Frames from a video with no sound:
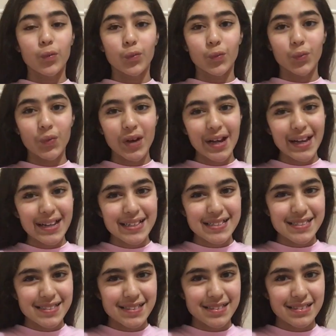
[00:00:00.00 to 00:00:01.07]

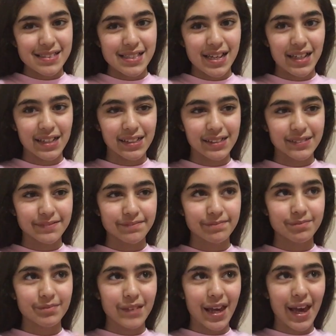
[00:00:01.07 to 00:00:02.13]
Well,
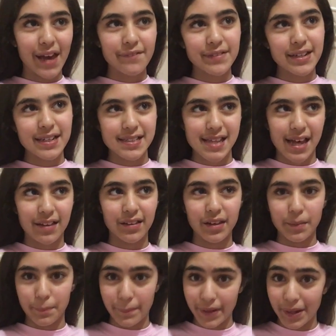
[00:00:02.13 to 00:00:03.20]
I haven't
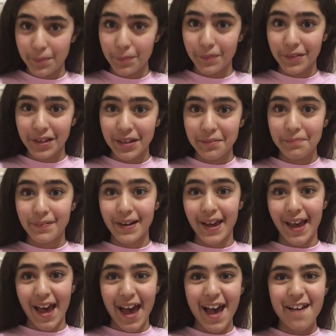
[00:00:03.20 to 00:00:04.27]
exactly been bullied, but I
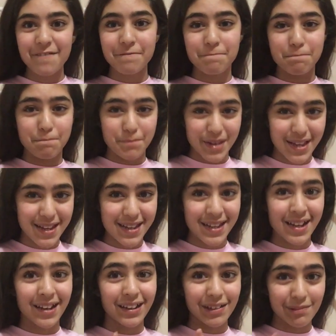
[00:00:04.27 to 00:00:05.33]
have
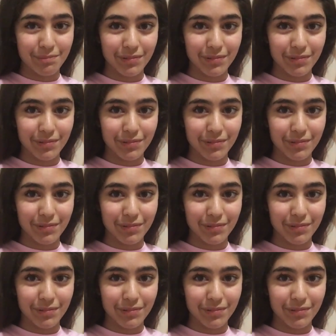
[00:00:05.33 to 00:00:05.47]
been a